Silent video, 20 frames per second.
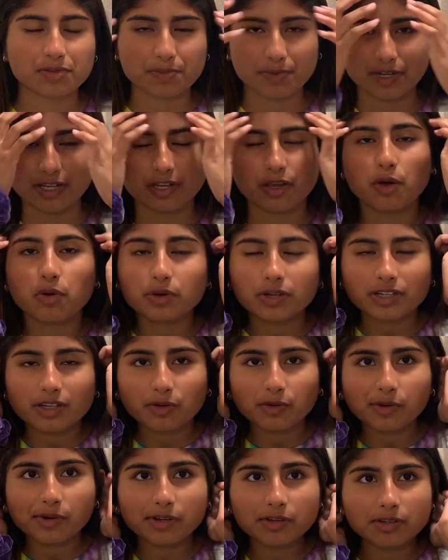putting coconut
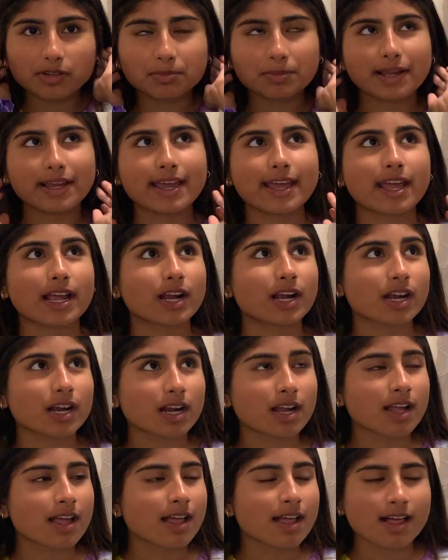oil in my
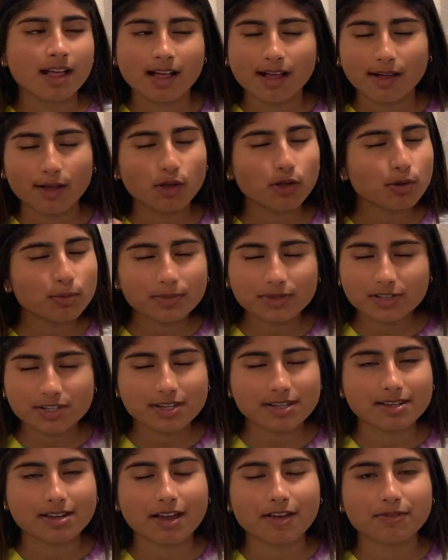hair, a whole bunch of
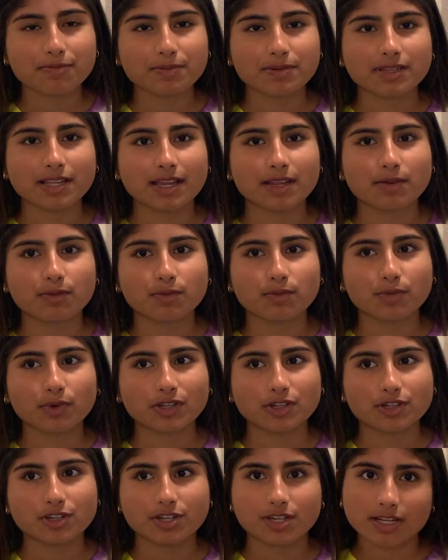stuff, but then
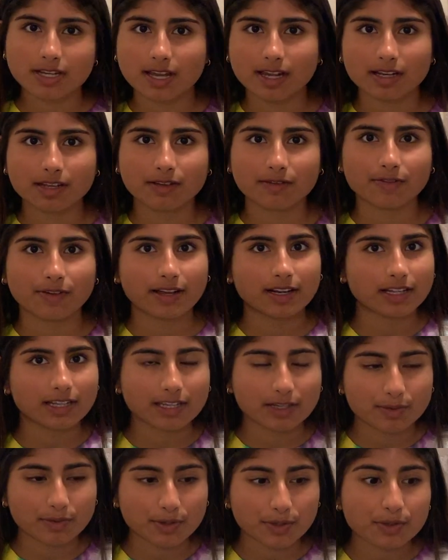once she cut it, it finally
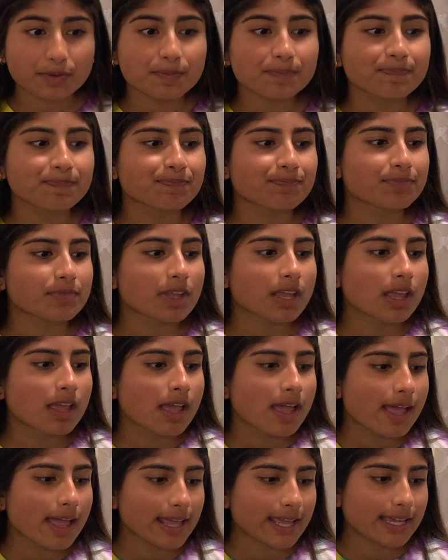grew.
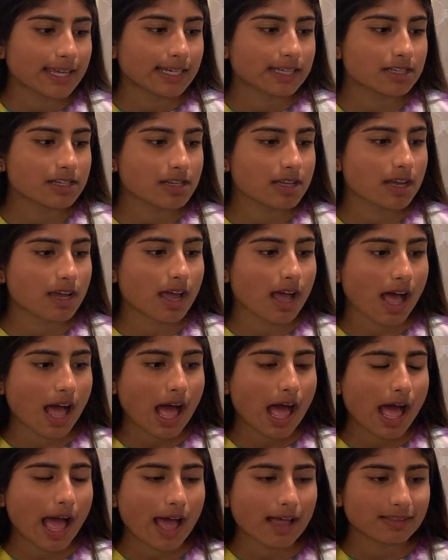And
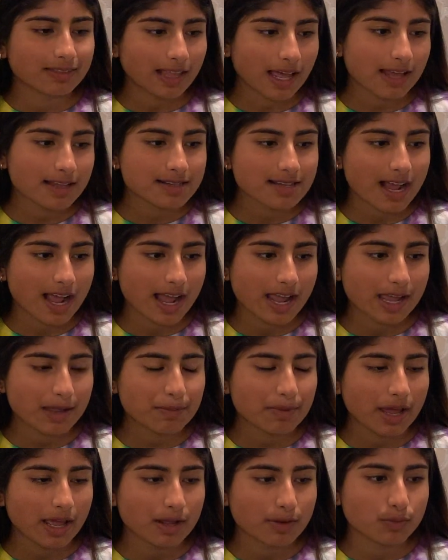at that
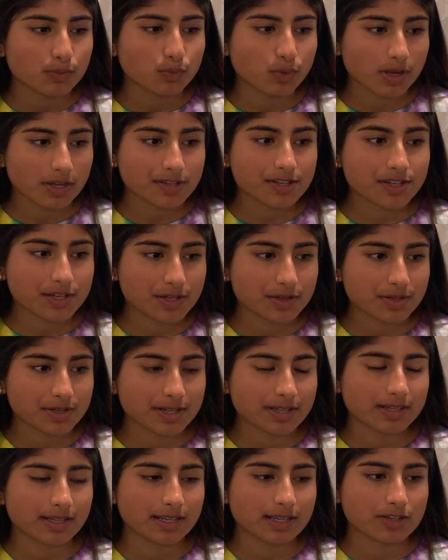time, I was
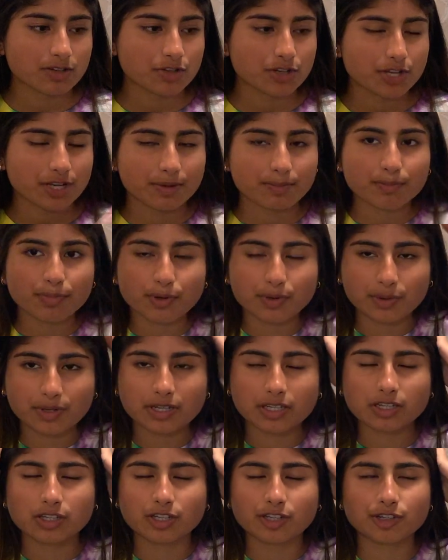using these shampoo and
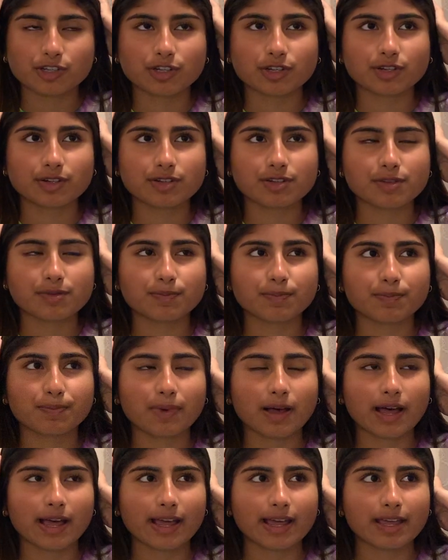conditioners
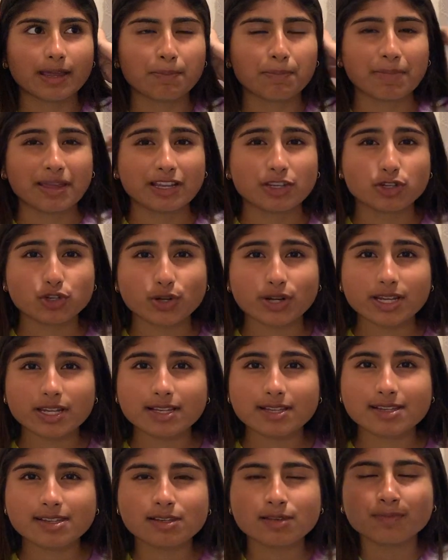by
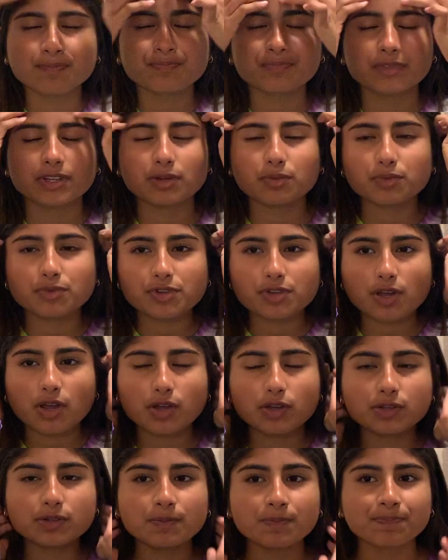Matrix, it was
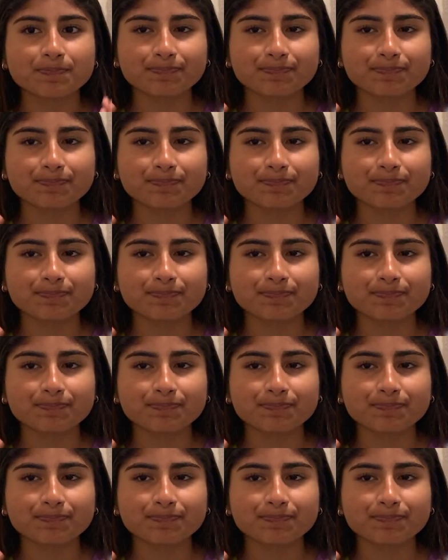called.